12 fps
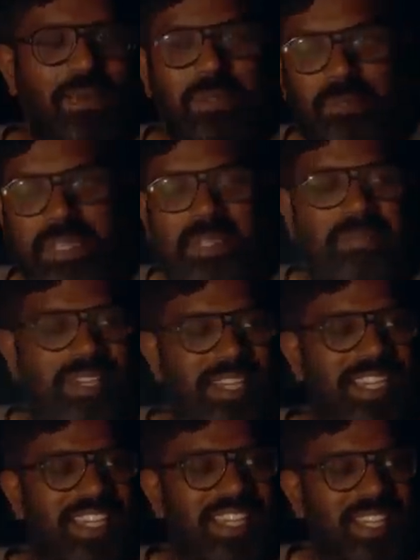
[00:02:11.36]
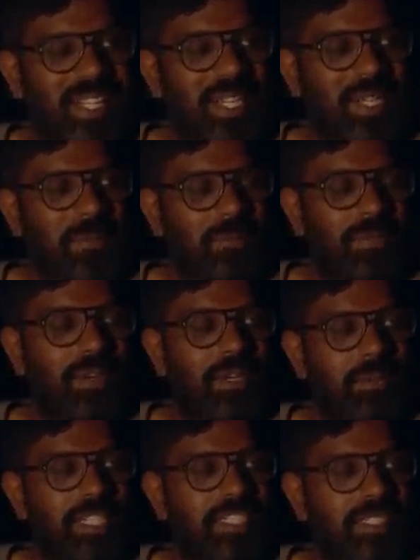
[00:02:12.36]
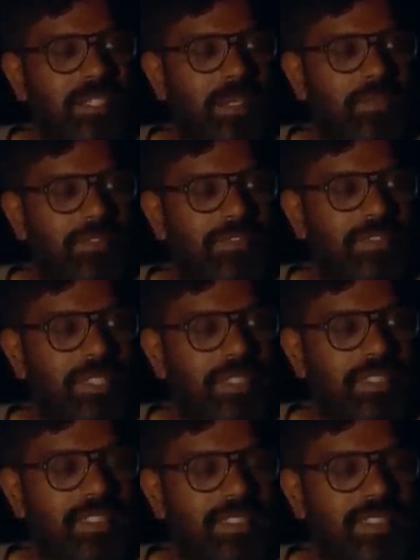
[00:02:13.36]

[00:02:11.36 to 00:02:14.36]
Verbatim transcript: that would be my primary stop for food.